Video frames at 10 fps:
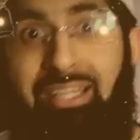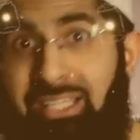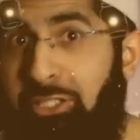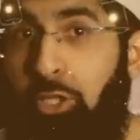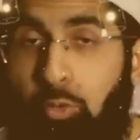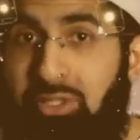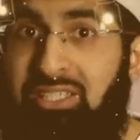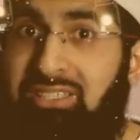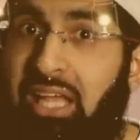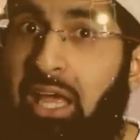and he
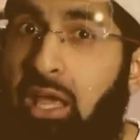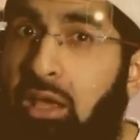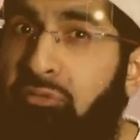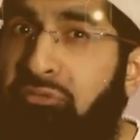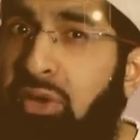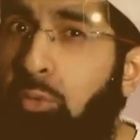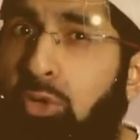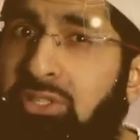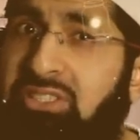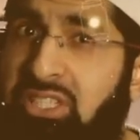noticed that if it
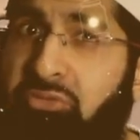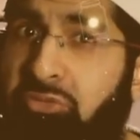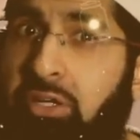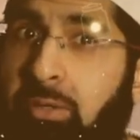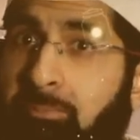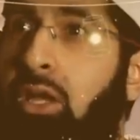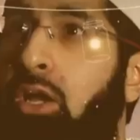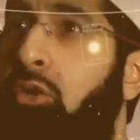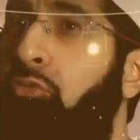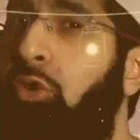was different
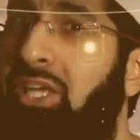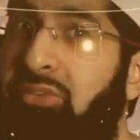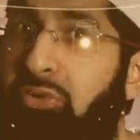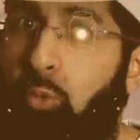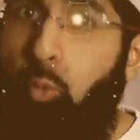for even